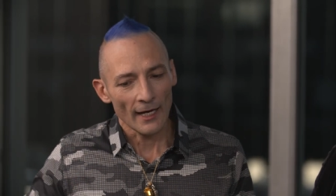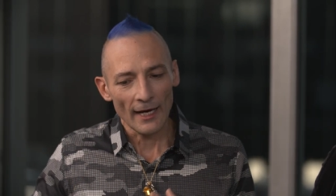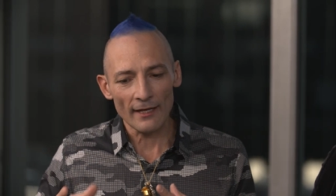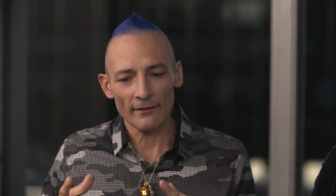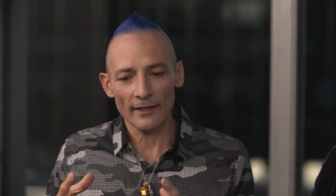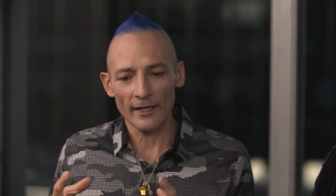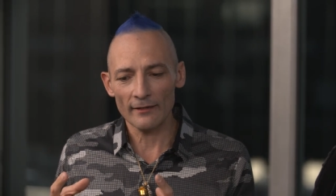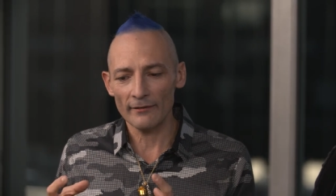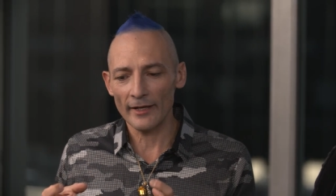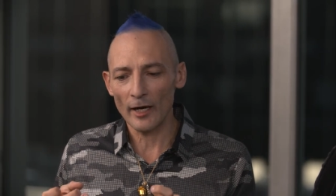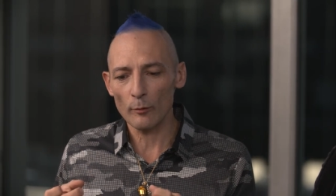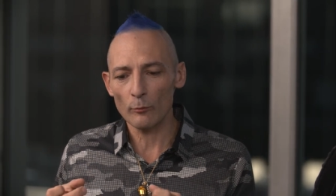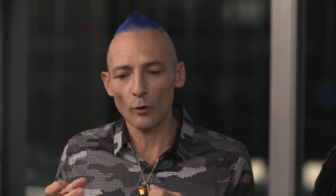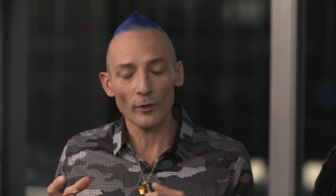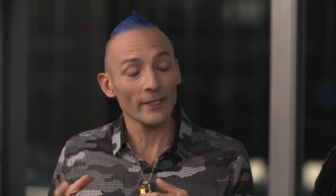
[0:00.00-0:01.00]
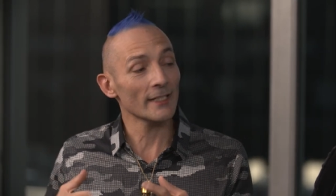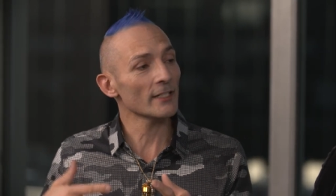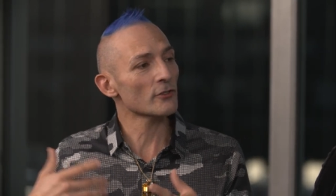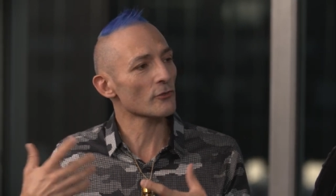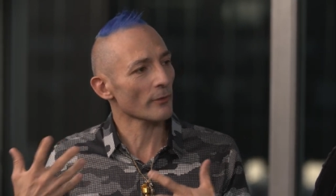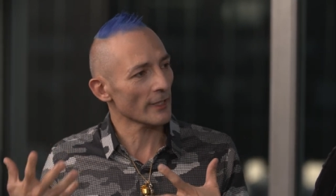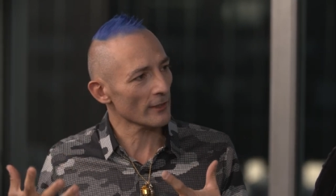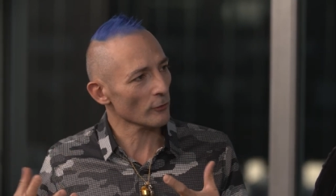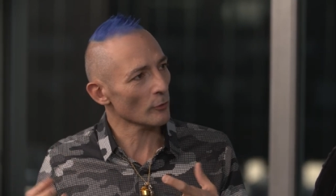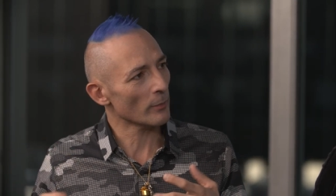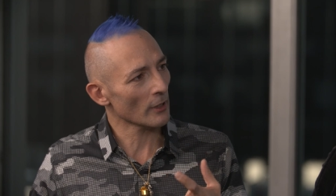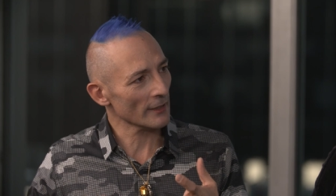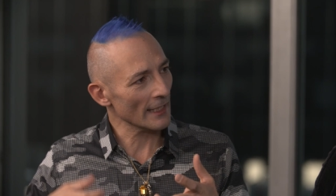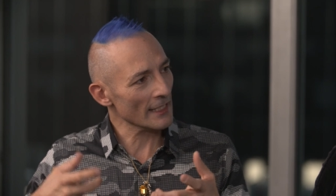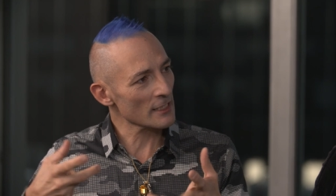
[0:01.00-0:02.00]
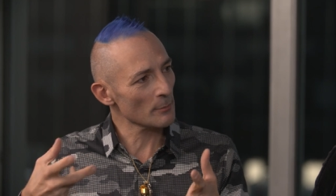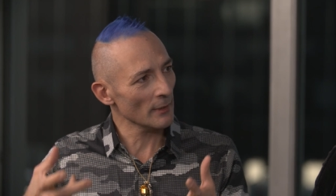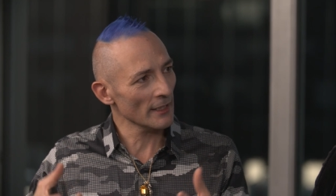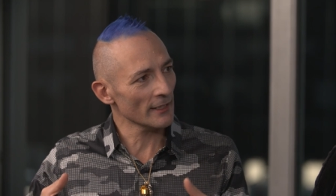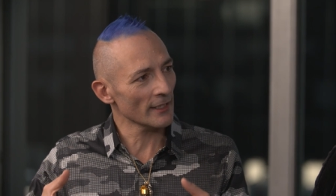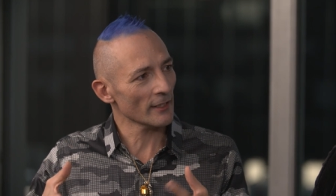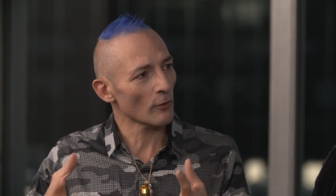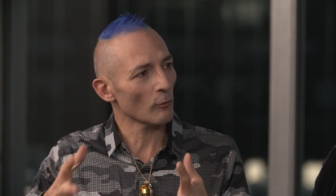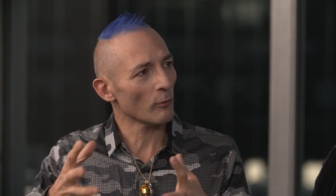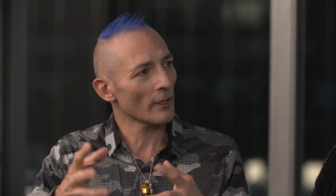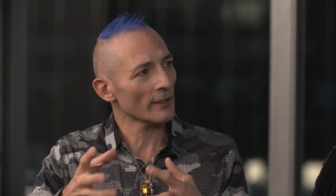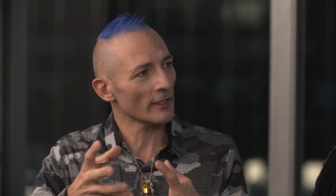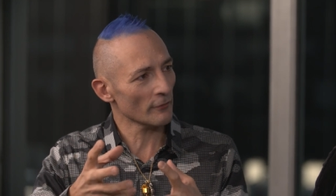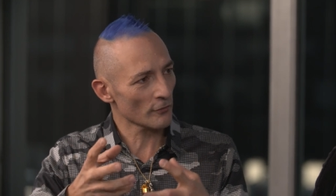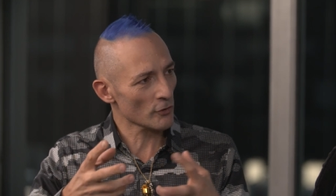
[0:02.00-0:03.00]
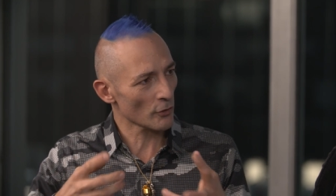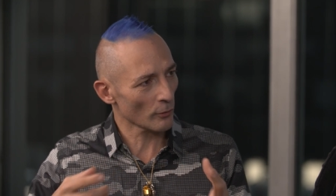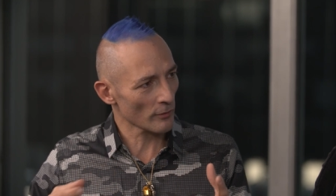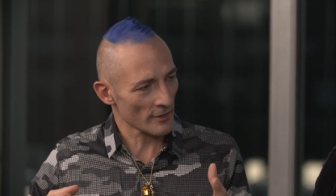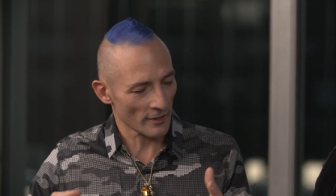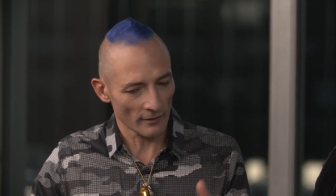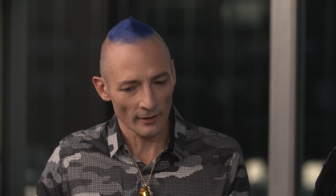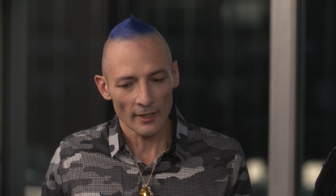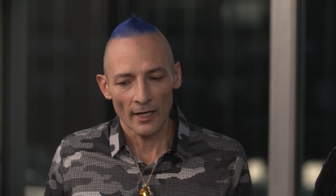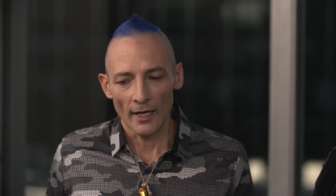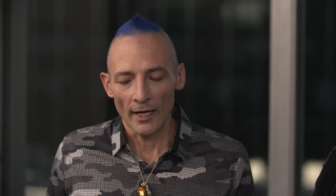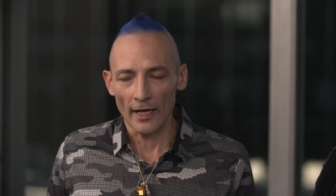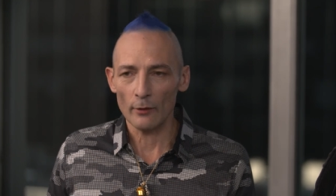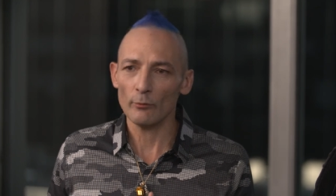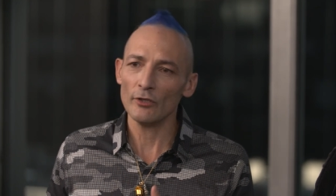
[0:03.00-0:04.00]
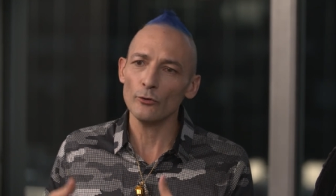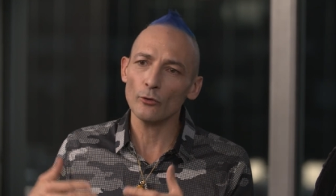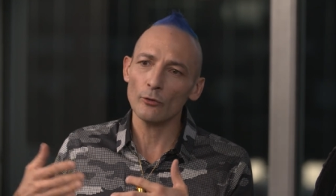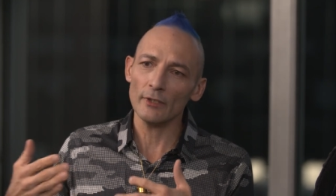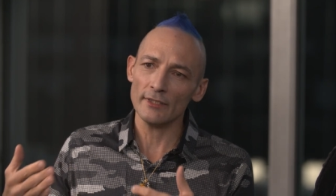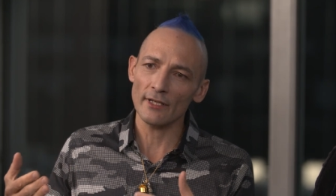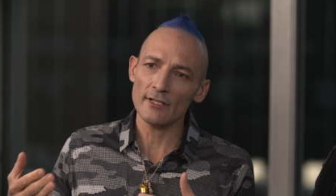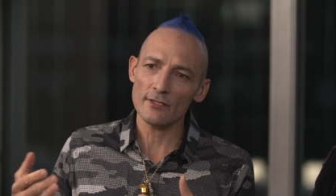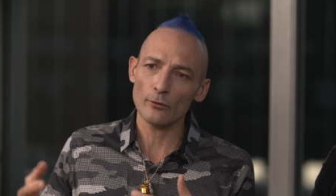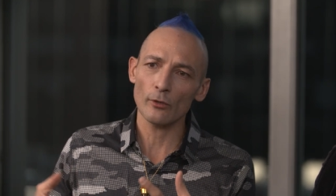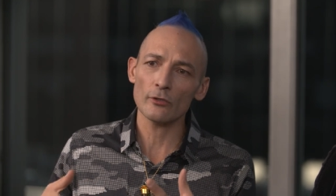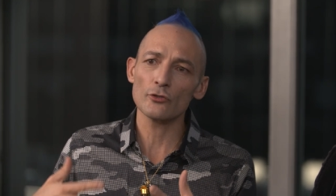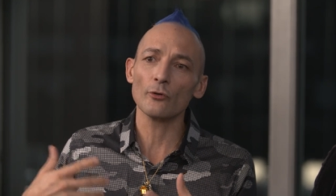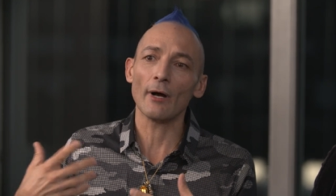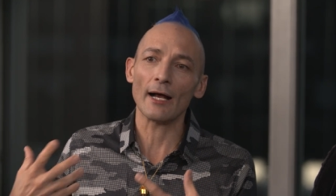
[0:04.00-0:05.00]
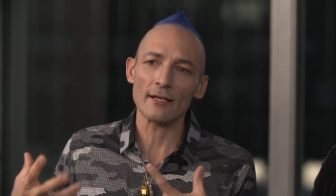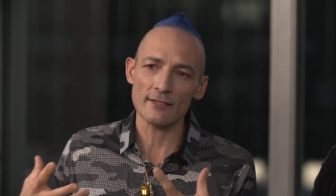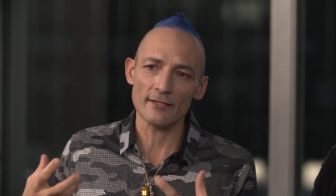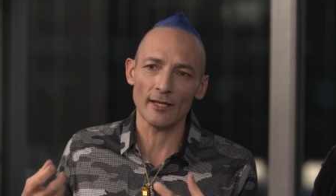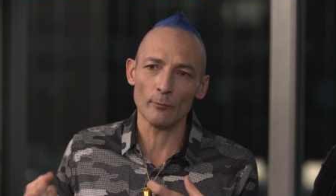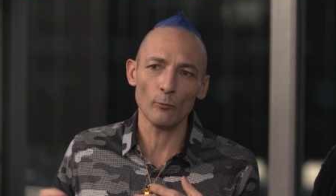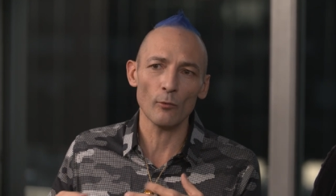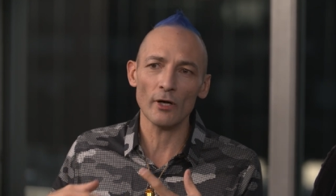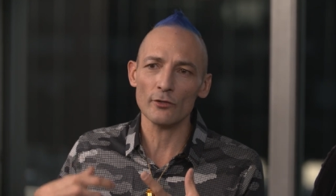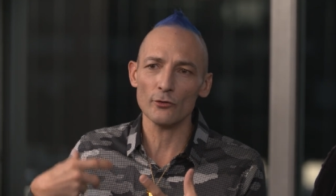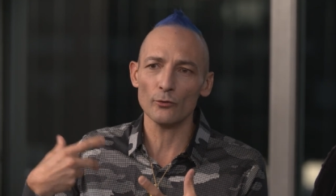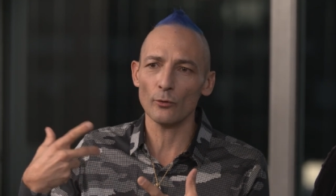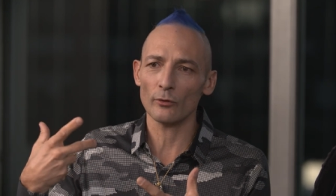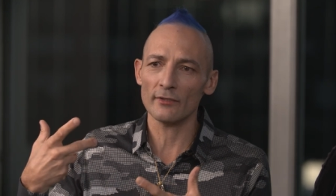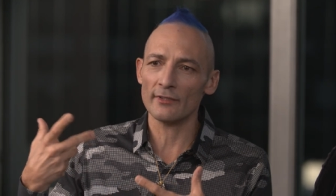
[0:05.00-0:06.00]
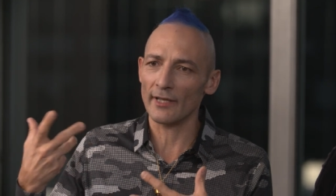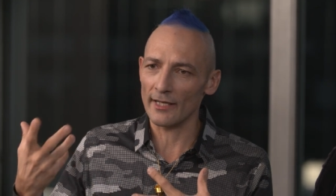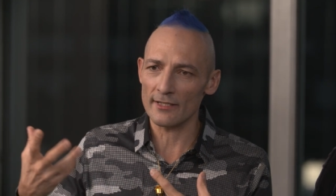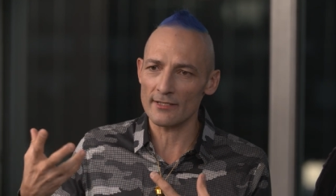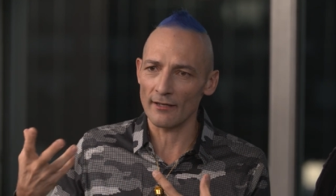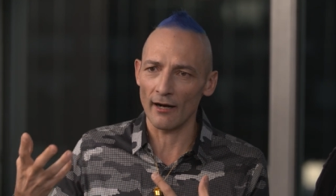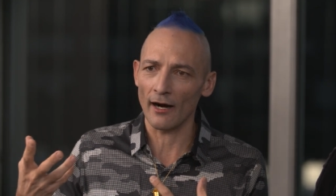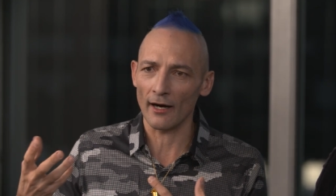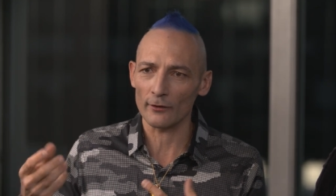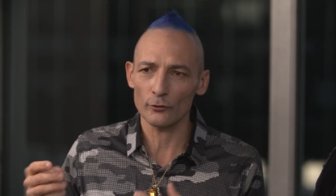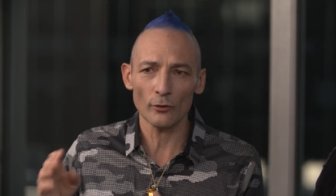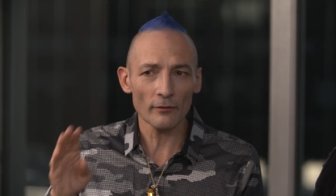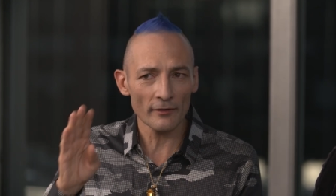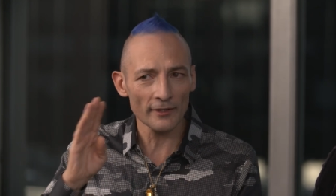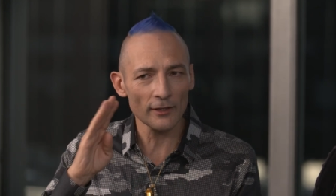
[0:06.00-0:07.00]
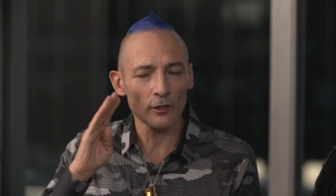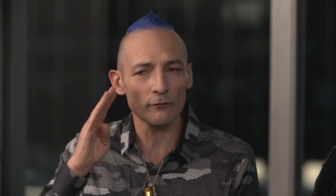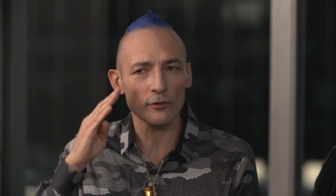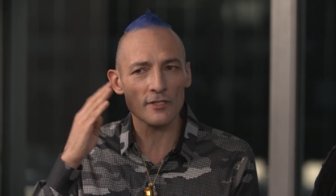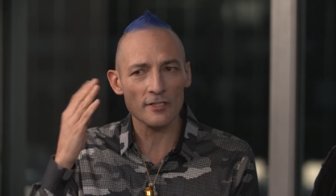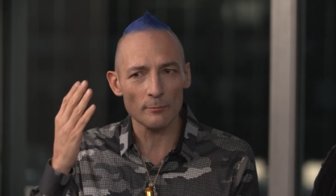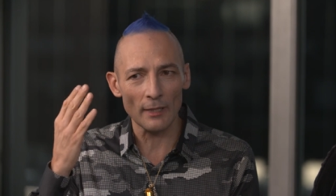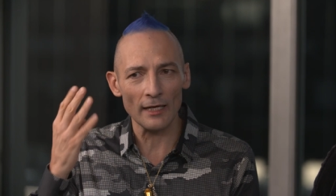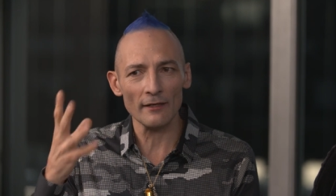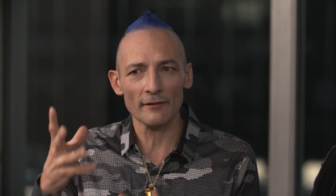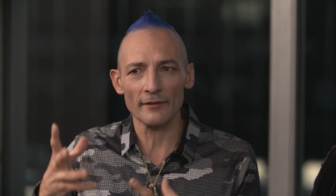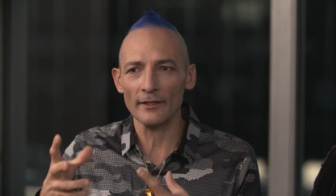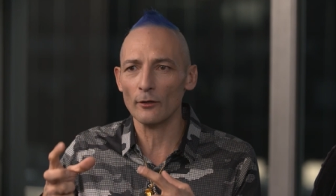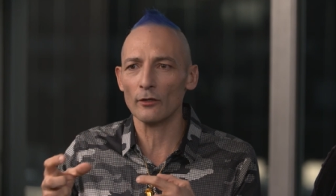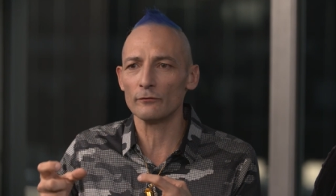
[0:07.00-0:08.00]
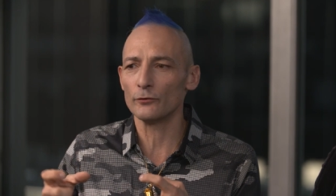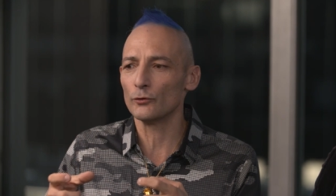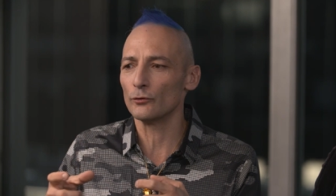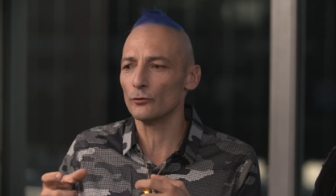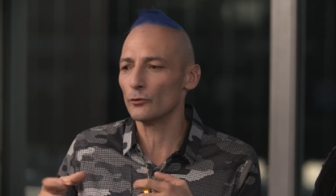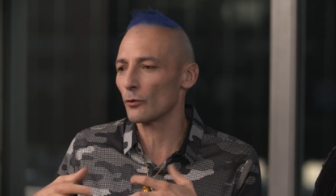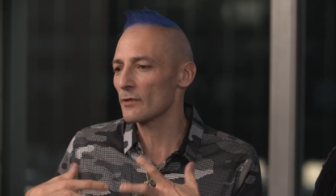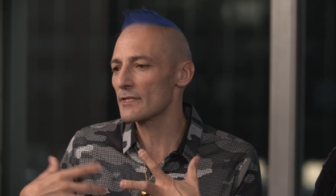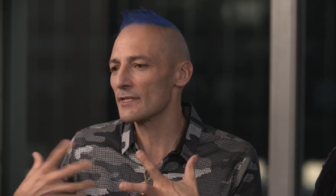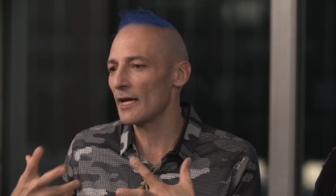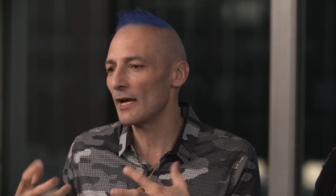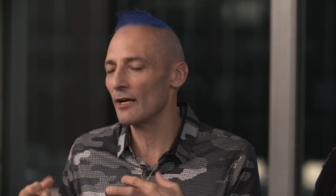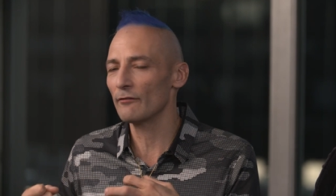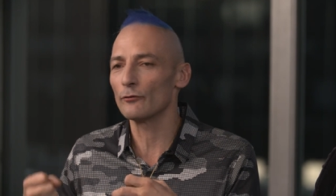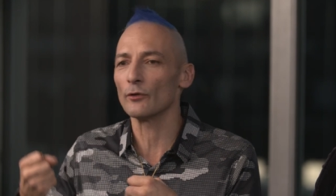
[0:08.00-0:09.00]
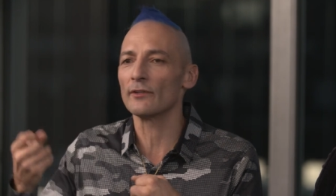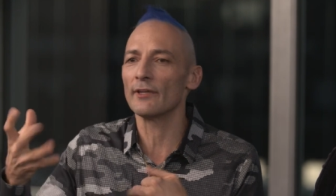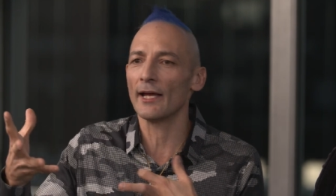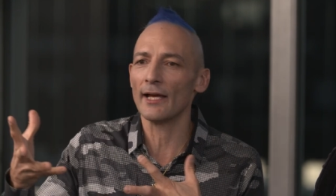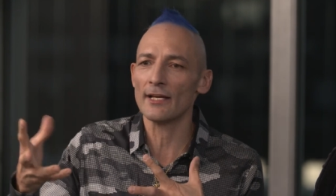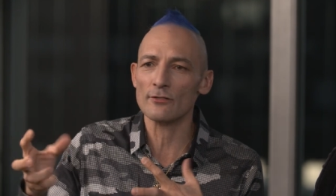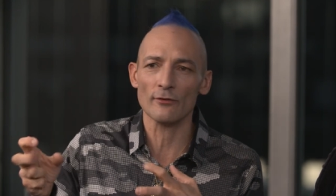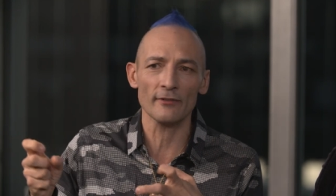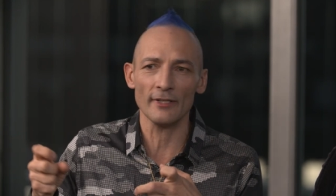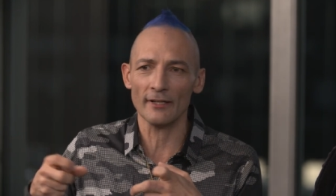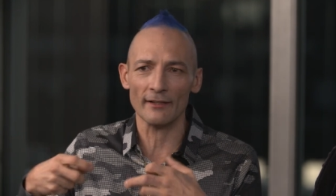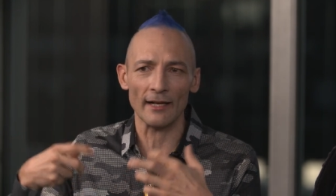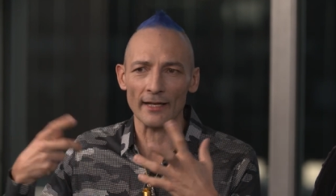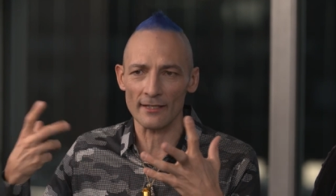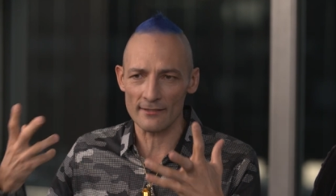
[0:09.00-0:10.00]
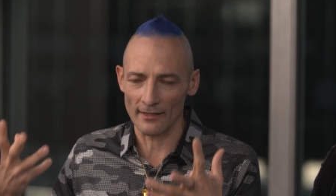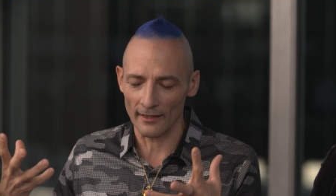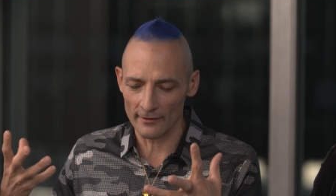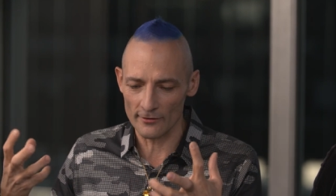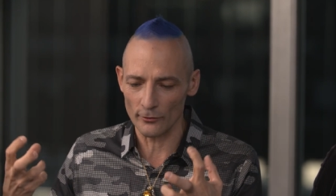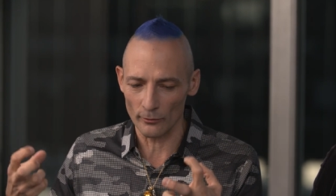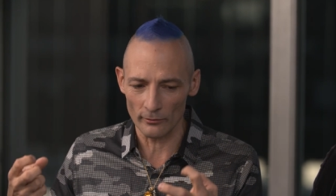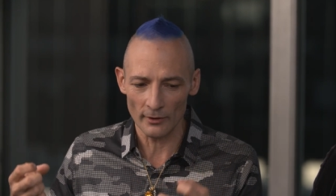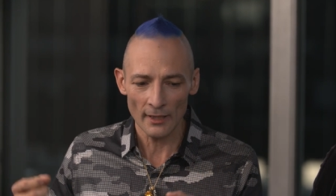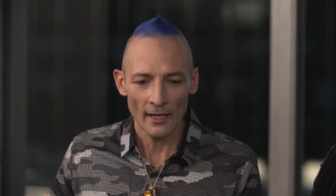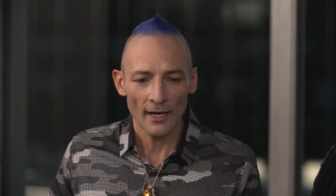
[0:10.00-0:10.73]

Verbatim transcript: And then they are more literate about explaining what they've chosen. And when you go in their stores, you ask them what your tastes are. Don't think of a smell, think of yourself, the taste, the thing that excites you.